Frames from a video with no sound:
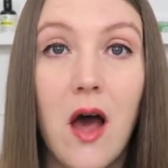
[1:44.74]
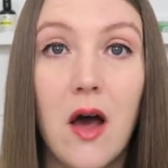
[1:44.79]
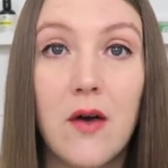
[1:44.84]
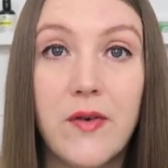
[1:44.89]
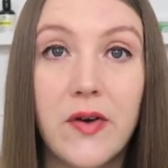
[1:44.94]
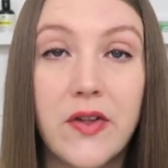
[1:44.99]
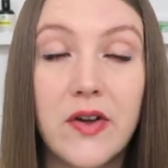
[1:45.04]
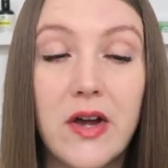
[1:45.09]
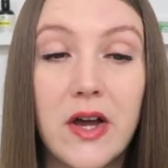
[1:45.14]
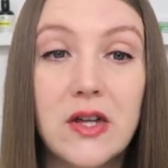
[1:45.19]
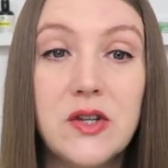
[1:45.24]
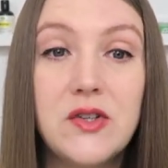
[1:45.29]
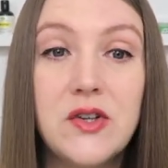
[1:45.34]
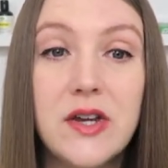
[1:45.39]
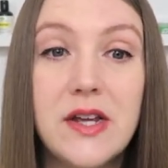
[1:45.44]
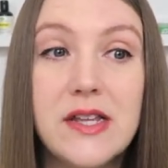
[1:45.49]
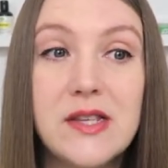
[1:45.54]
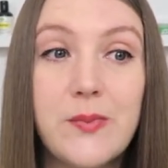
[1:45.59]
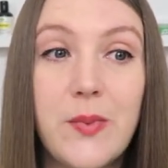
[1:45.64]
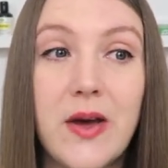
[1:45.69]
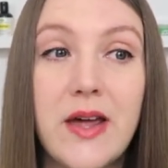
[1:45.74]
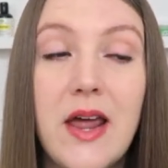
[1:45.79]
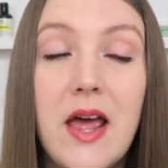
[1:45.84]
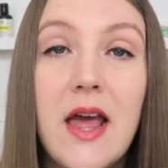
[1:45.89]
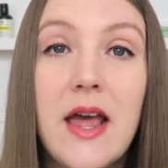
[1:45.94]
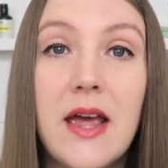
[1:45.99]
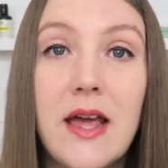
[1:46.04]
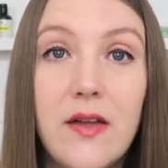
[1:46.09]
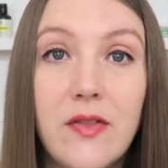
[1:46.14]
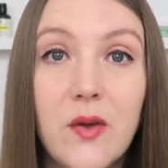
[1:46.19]
of other countries, but
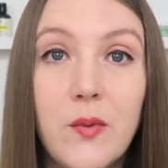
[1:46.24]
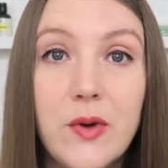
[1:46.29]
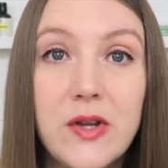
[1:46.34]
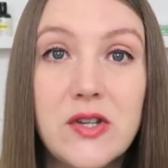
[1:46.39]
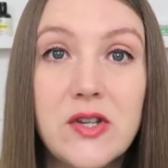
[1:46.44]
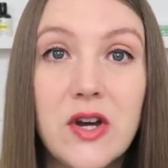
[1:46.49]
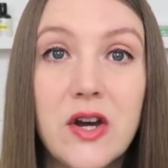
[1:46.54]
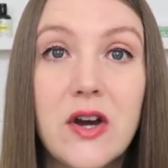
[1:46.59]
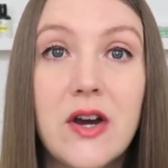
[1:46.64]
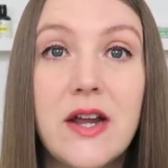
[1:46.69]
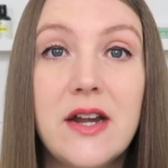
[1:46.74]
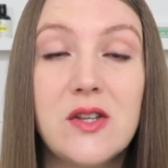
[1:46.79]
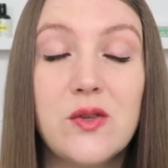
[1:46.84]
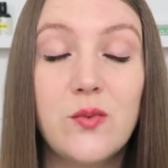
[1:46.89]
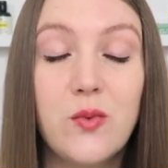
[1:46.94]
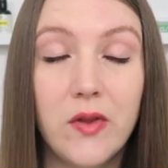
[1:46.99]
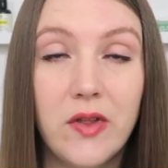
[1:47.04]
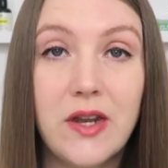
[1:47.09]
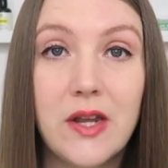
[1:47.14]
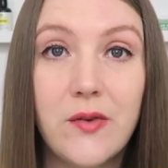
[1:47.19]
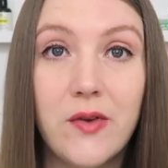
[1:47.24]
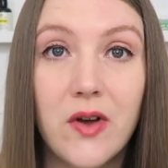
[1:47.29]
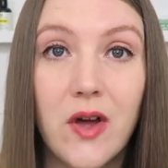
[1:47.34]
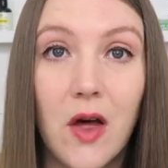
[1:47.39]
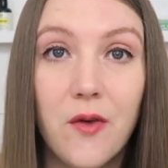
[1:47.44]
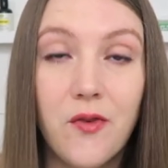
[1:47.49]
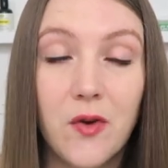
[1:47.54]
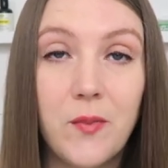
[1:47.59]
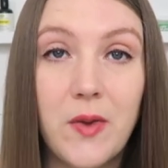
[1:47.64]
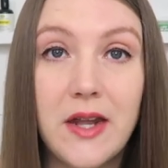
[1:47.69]
in the winter, it is really
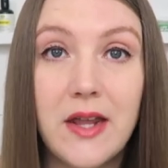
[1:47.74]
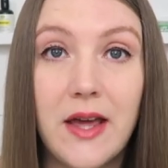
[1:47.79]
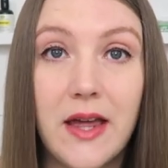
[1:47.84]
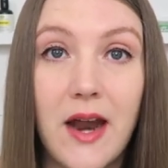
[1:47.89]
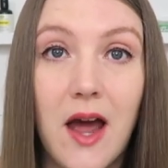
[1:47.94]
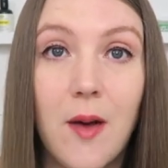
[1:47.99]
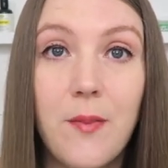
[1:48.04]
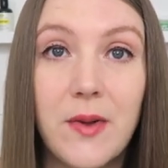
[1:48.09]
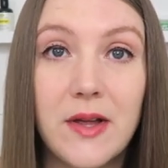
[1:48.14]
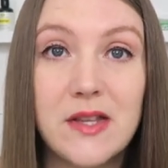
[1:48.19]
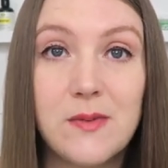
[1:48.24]
difficult for me to get up,